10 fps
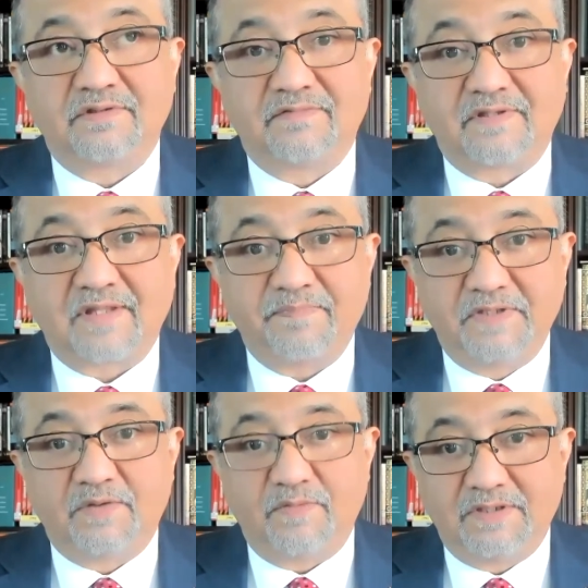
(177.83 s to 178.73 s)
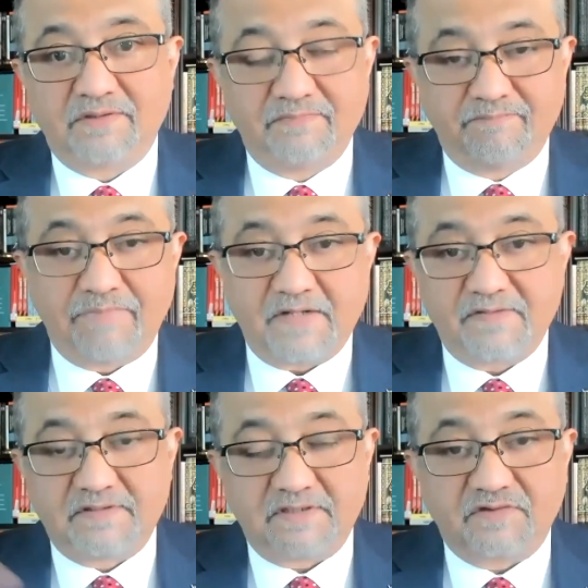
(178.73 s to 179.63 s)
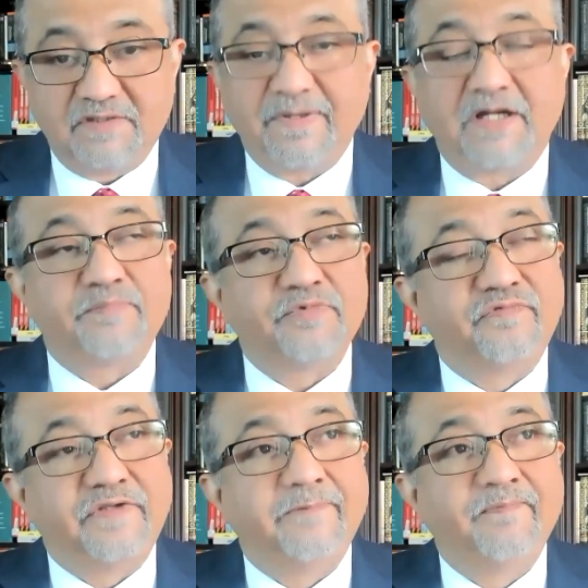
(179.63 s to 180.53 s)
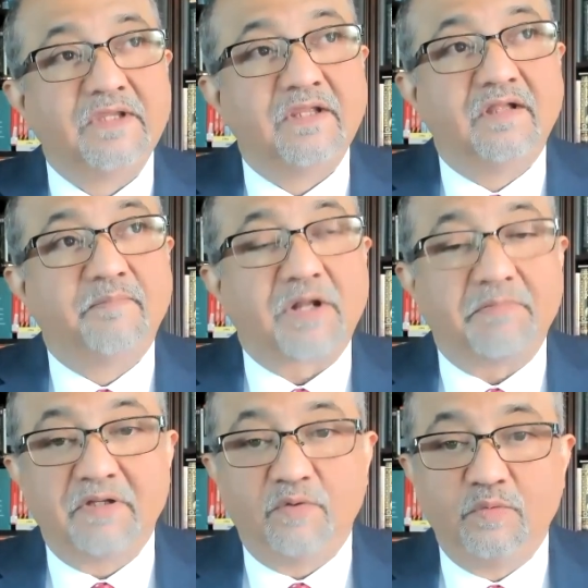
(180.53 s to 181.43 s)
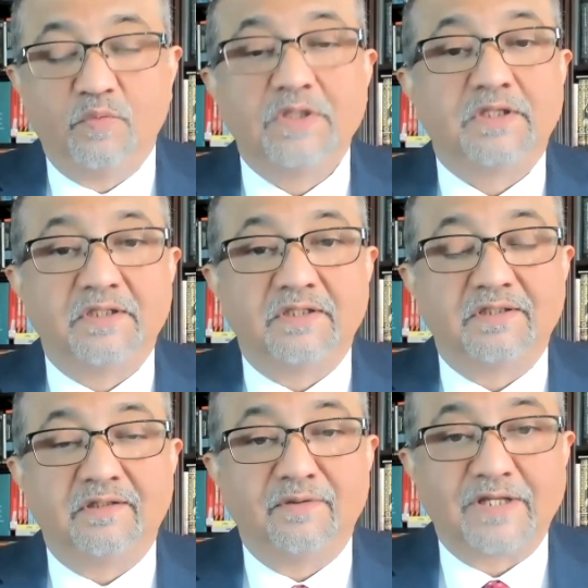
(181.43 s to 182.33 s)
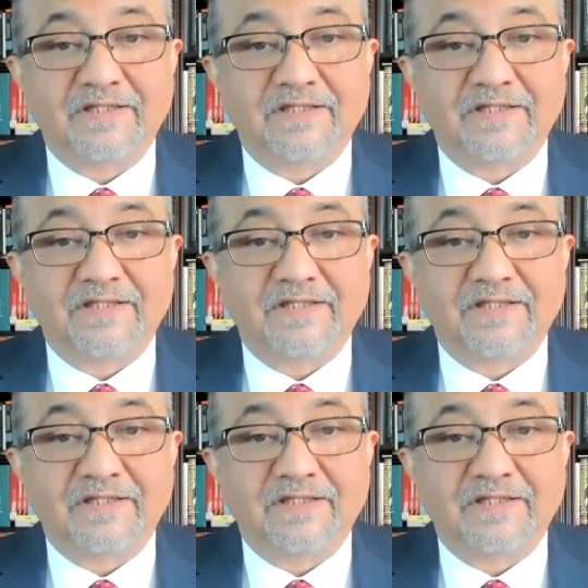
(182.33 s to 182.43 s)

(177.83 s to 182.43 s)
uh, subsequent parts, it's a three-part movie. Probably we will look at the